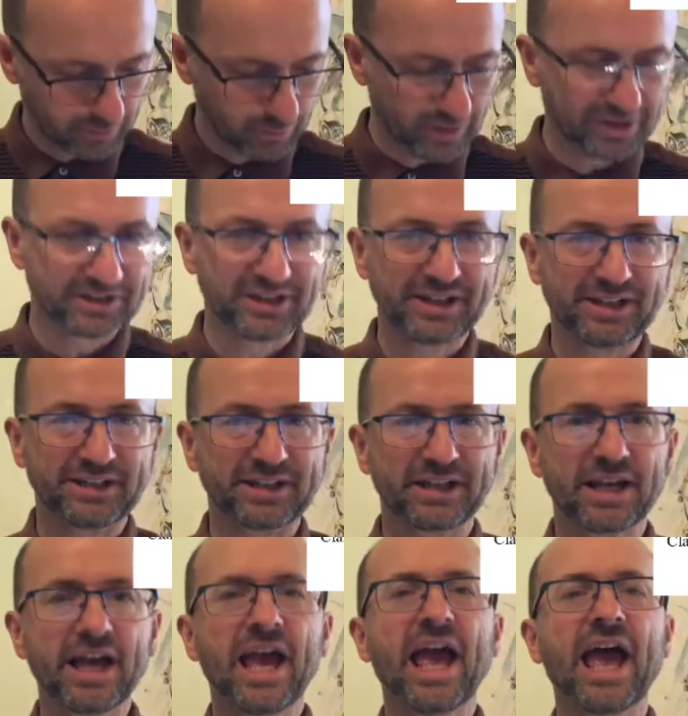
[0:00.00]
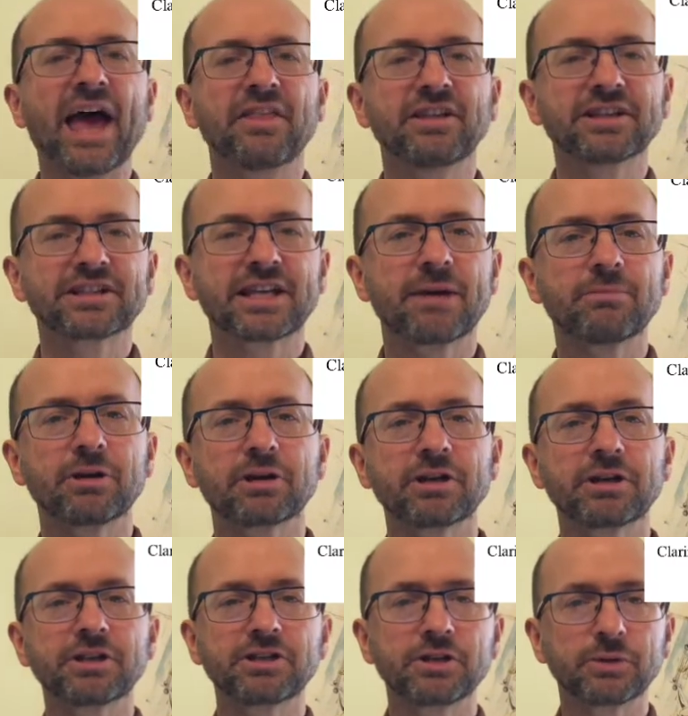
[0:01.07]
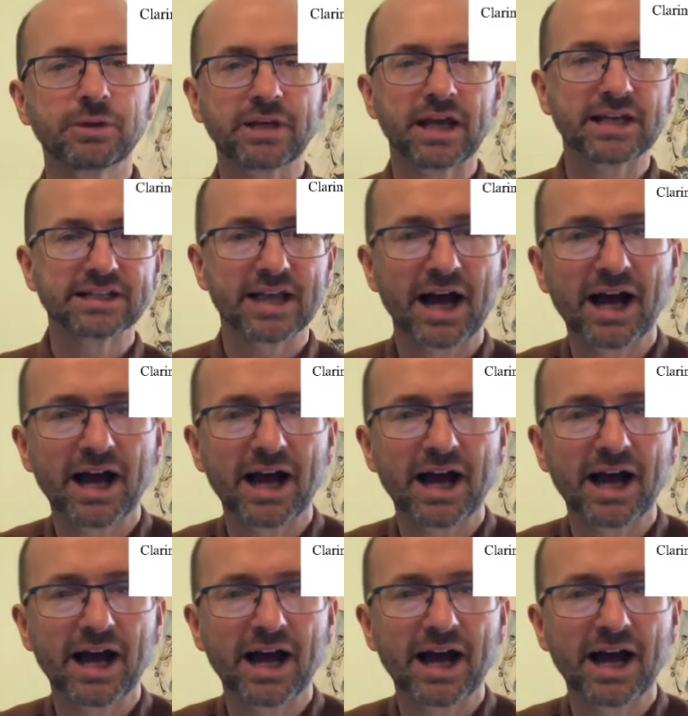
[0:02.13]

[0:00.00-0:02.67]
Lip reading: Well done. And this time you're going to do it as